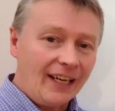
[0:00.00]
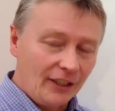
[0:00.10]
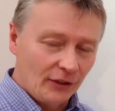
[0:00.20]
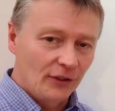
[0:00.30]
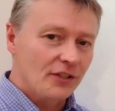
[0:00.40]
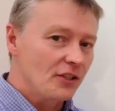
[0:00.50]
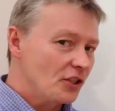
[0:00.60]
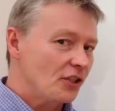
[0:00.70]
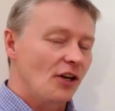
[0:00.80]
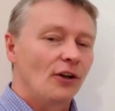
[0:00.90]
angles
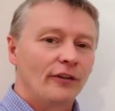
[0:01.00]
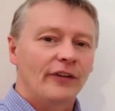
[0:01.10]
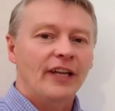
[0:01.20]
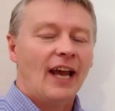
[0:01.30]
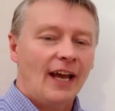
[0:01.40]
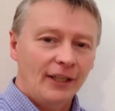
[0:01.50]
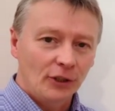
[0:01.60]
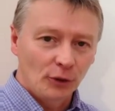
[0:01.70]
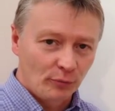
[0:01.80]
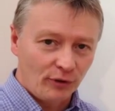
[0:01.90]
and solving
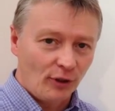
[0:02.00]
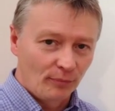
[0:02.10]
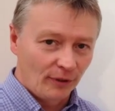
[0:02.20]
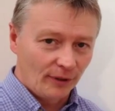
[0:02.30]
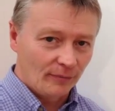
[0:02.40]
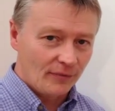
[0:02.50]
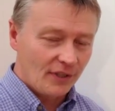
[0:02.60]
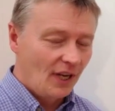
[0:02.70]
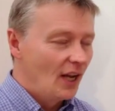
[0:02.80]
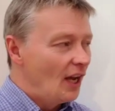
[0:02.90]
angle
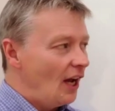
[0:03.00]
problems.